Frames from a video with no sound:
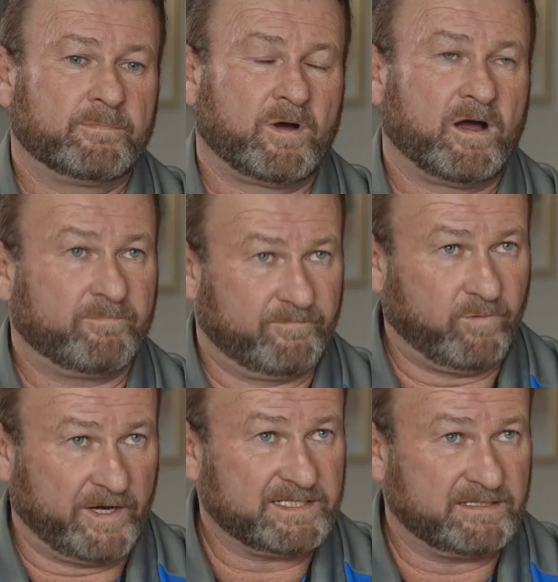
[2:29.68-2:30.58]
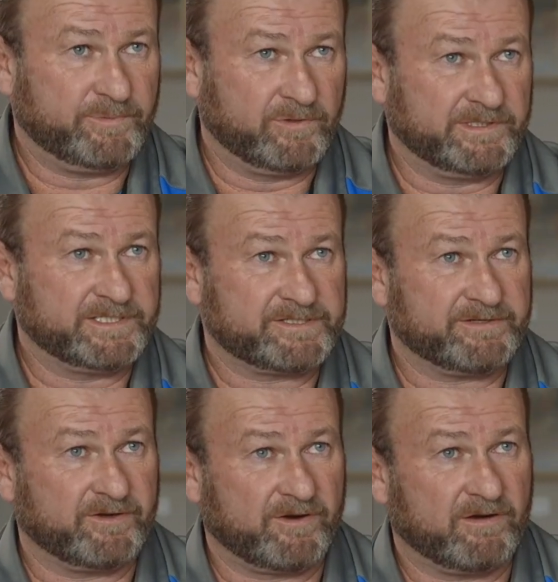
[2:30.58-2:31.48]
I've worked in the pool
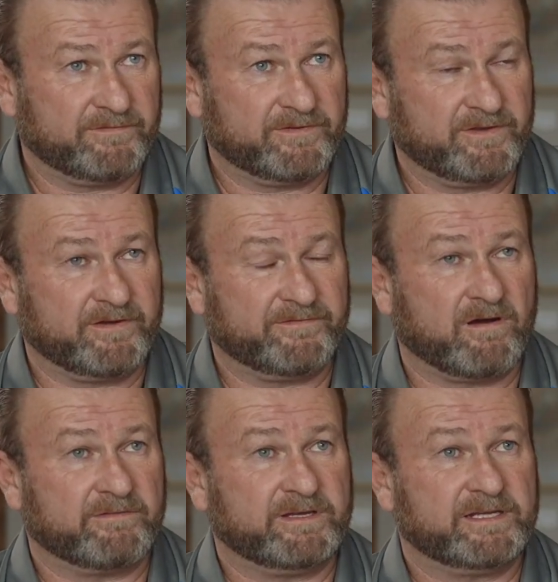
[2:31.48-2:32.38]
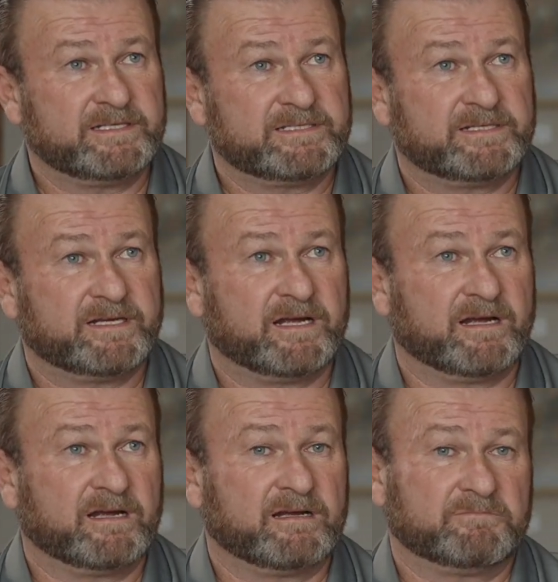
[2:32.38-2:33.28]
industry on and off for 35 years.
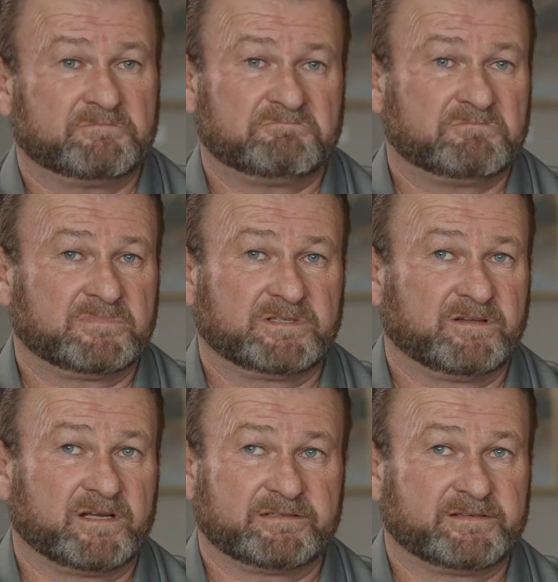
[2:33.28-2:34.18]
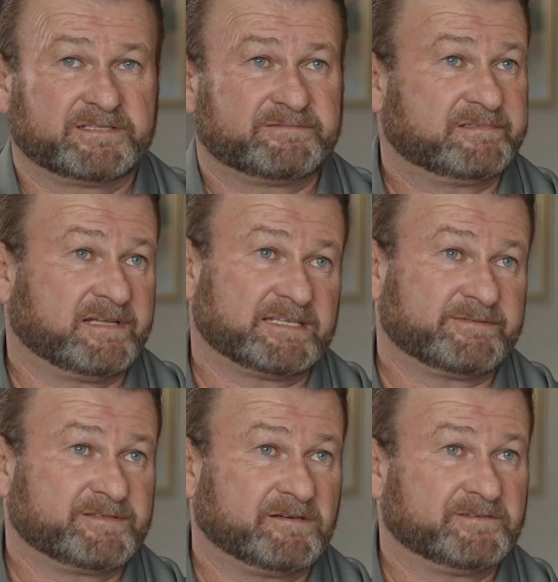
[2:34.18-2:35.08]
I'd like to class
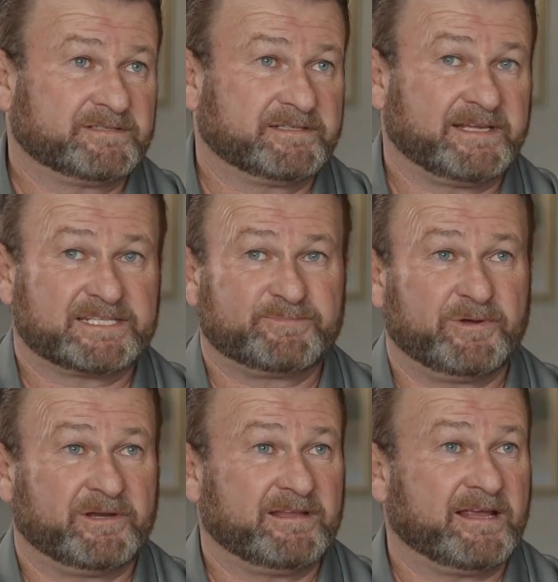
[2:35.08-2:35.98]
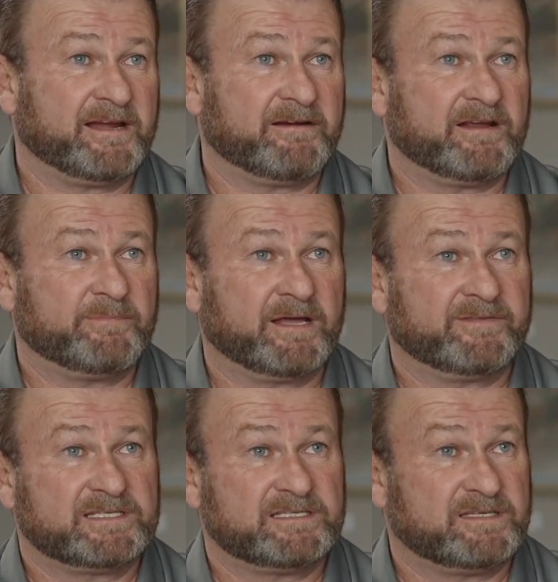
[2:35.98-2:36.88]
myself as an expert in that area,
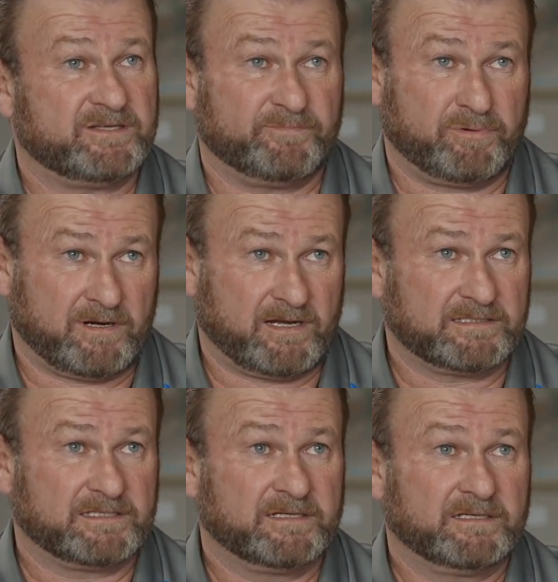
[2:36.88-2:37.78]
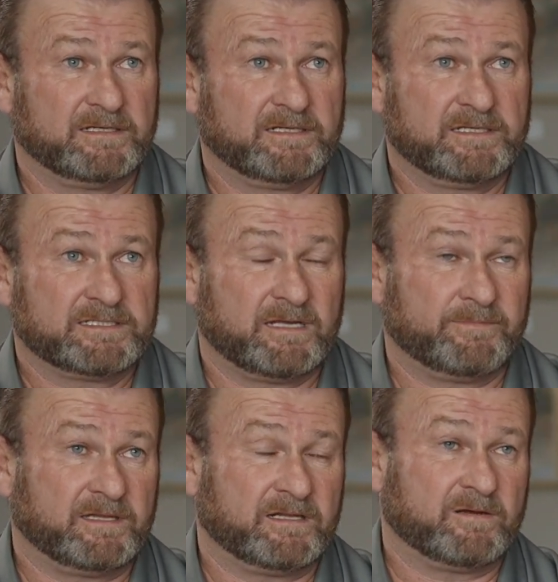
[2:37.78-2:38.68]
but this is a new product,
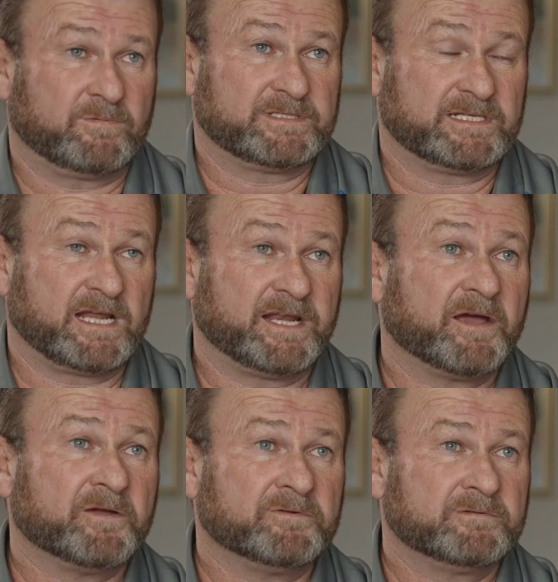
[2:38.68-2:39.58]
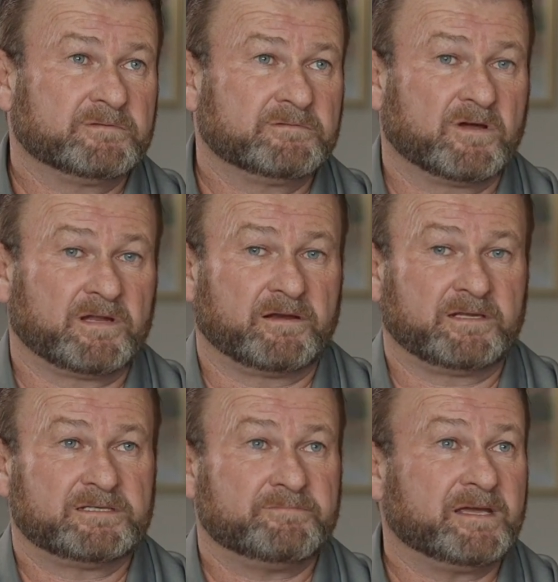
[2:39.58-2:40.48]
something that was an unknown, not
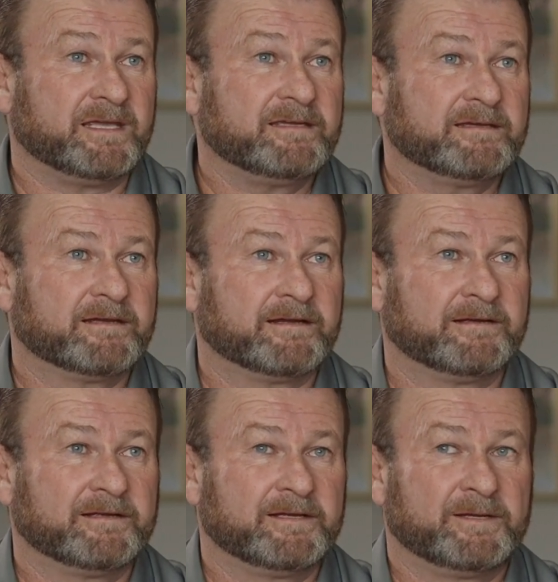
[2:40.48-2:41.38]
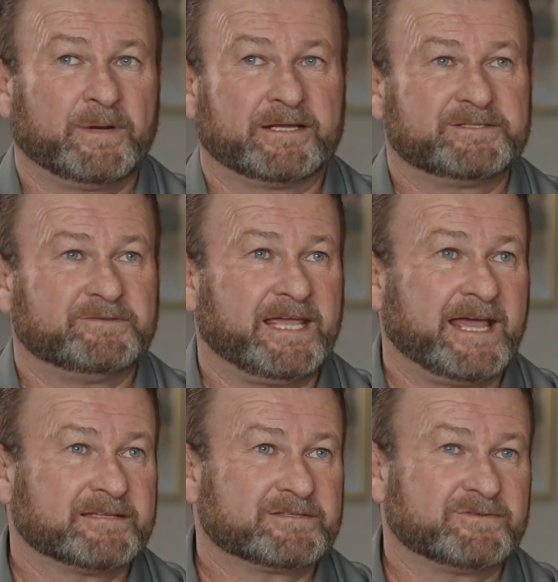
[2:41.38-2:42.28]
only to me, but to
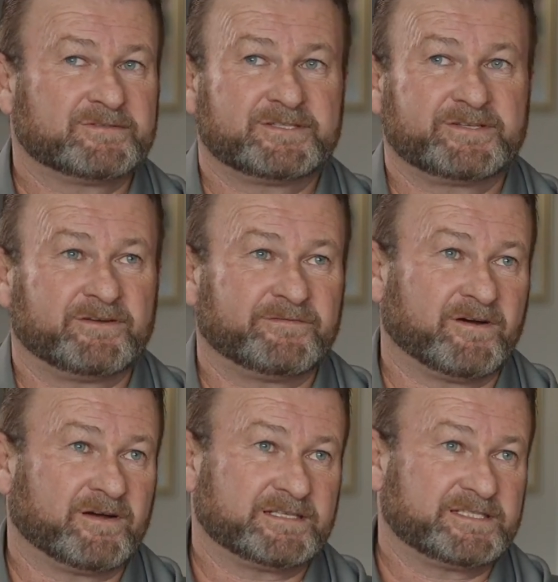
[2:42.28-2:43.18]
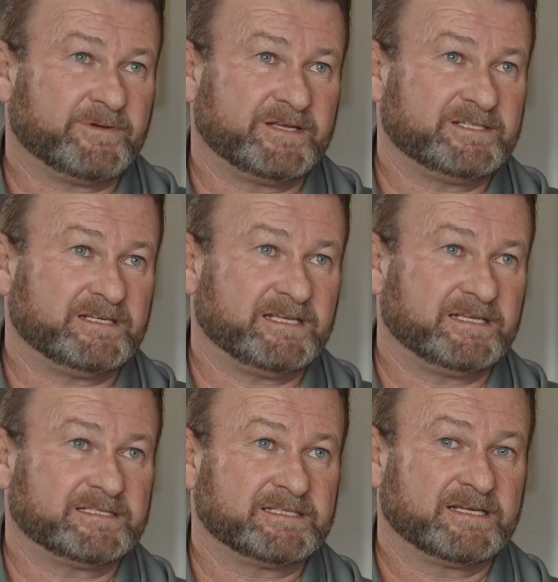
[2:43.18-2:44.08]
councils, to certifiers, to
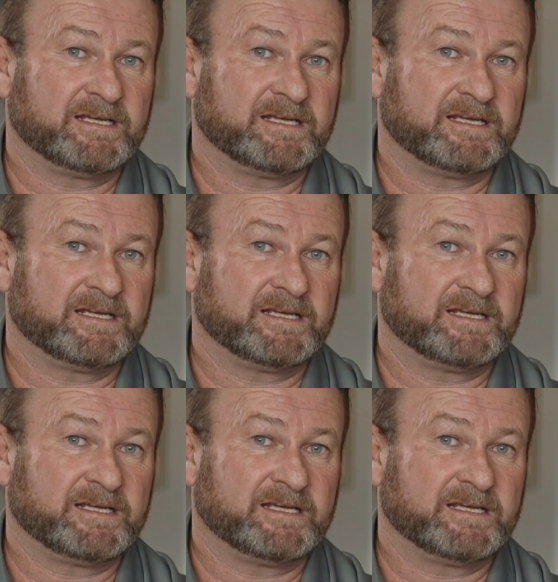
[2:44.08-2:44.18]
engineers.